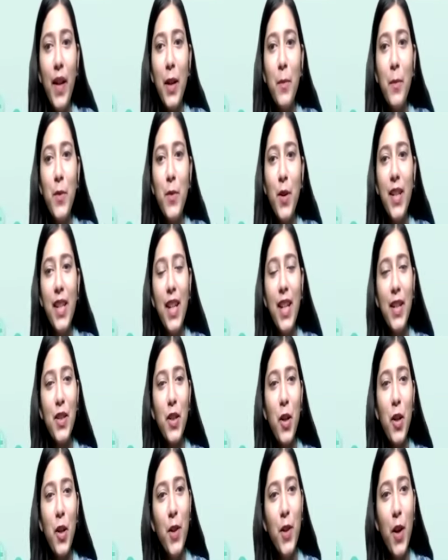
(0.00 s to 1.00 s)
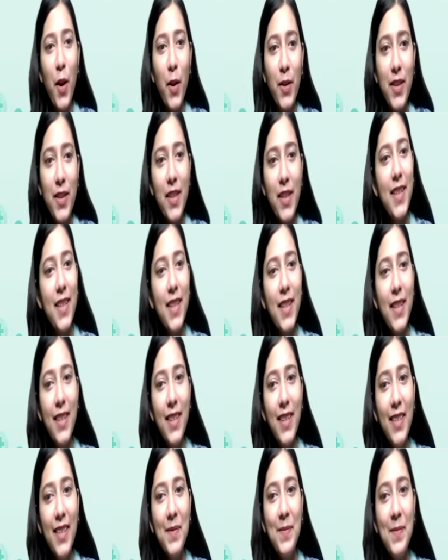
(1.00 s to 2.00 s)
welcome to India Top Doctor,
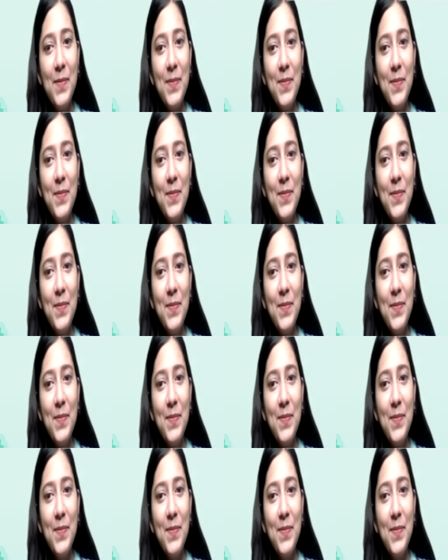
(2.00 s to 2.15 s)
sir.